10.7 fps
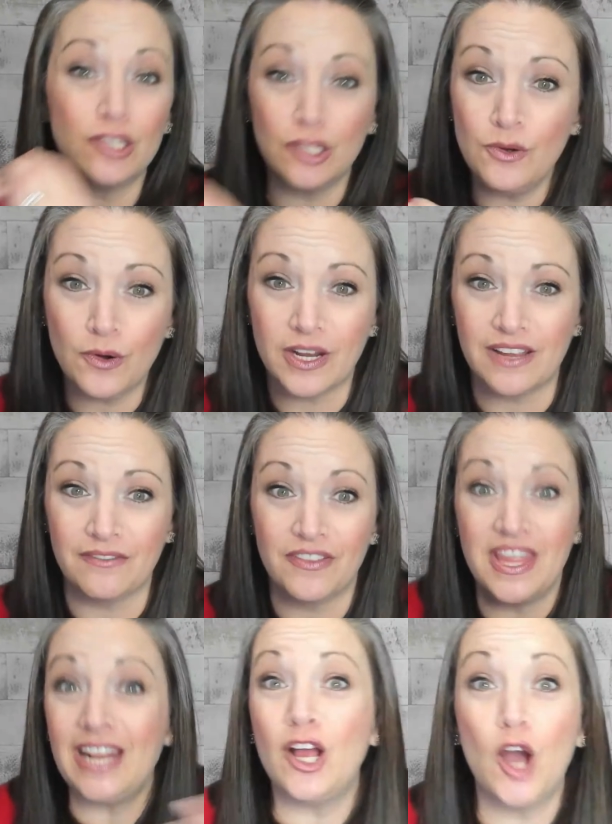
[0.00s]
lucrative,
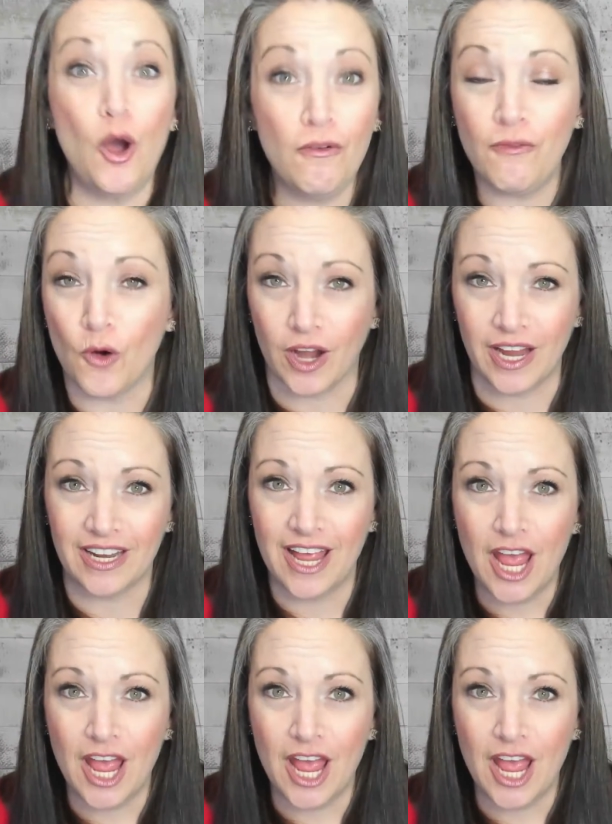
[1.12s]
then go for it.